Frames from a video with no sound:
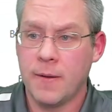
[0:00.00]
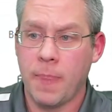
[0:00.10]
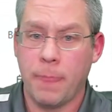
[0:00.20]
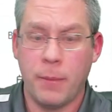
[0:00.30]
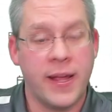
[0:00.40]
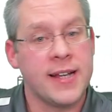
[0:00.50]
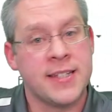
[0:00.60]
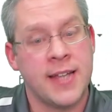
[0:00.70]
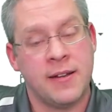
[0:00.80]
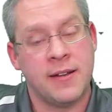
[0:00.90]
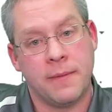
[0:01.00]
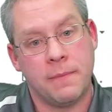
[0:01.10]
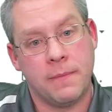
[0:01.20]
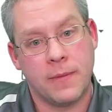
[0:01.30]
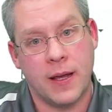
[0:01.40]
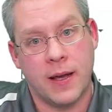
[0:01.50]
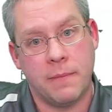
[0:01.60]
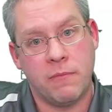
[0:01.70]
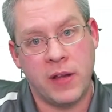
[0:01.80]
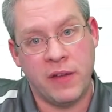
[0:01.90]
But like I said,
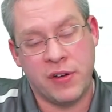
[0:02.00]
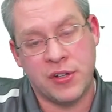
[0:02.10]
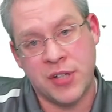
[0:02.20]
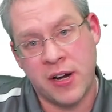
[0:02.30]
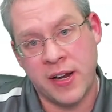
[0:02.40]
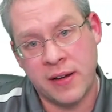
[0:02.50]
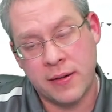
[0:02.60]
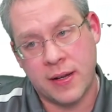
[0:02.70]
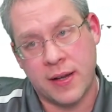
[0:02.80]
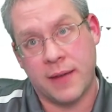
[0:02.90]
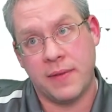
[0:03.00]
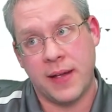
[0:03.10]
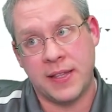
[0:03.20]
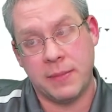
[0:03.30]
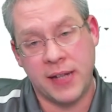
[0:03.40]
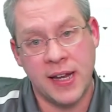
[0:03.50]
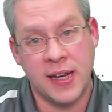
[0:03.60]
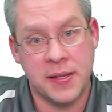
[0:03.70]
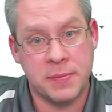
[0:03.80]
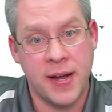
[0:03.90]
if you're starting at the beginning of
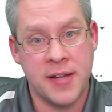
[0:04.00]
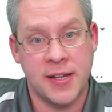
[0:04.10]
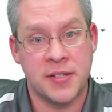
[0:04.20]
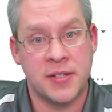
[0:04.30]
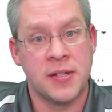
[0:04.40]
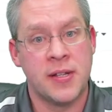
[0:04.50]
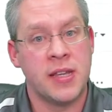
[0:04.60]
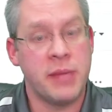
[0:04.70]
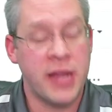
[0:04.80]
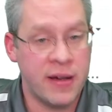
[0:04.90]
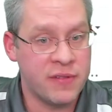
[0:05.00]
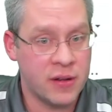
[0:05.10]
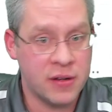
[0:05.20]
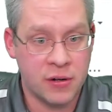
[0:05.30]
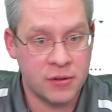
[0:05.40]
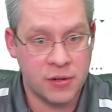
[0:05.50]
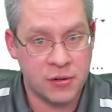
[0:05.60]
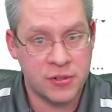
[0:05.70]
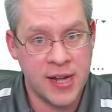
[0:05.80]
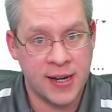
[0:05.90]
this process, you may have your
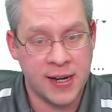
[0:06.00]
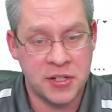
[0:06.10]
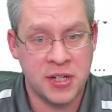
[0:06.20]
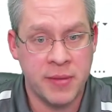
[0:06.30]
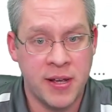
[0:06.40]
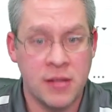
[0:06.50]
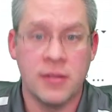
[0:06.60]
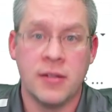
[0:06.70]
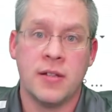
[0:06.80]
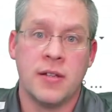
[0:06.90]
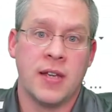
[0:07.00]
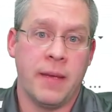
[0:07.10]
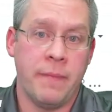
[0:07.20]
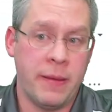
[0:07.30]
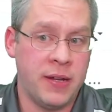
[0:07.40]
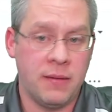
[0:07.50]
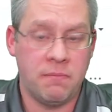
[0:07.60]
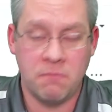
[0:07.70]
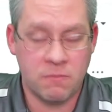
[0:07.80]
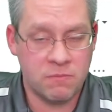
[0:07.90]
static HTML. It may be
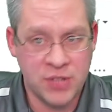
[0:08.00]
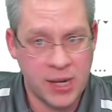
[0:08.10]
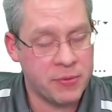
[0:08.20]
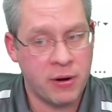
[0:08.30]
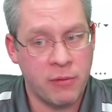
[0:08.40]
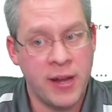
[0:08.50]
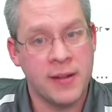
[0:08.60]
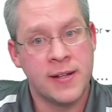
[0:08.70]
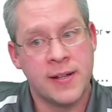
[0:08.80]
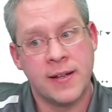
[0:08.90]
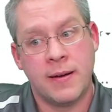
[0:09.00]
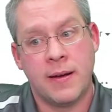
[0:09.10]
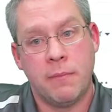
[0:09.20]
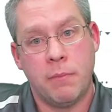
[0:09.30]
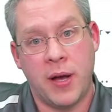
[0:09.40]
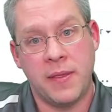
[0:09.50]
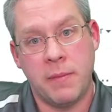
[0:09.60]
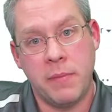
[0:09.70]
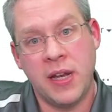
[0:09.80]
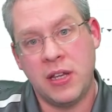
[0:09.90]
set up the right way, but the
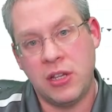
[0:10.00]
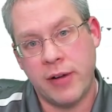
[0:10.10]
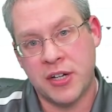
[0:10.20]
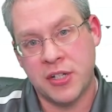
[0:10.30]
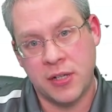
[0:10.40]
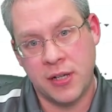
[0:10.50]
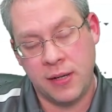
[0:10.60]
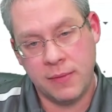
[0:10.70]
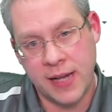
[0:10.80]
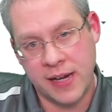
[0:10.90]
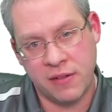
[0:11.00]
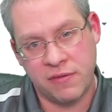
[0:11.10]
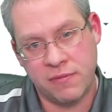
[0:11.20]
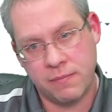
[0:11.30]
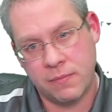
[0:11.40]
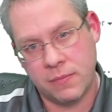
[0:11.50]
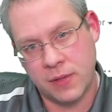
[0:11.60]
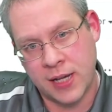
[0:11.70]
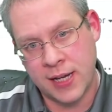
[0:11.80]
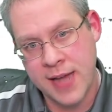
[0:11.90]
minute you actually kind of
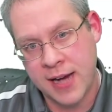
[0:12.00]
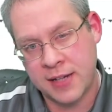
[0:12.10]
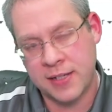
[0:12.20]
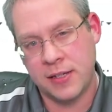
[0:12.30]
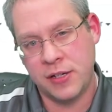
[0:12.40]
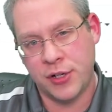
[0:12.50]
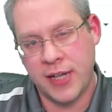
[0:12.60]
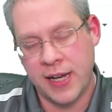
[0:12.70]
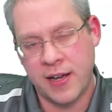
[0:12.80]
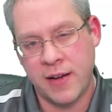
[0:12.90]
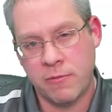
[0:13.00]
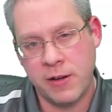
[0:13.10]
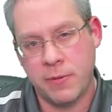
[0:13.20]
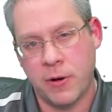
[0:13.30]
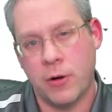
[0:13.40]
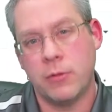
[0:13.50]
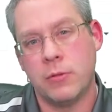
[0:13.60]
connect your GitHub repo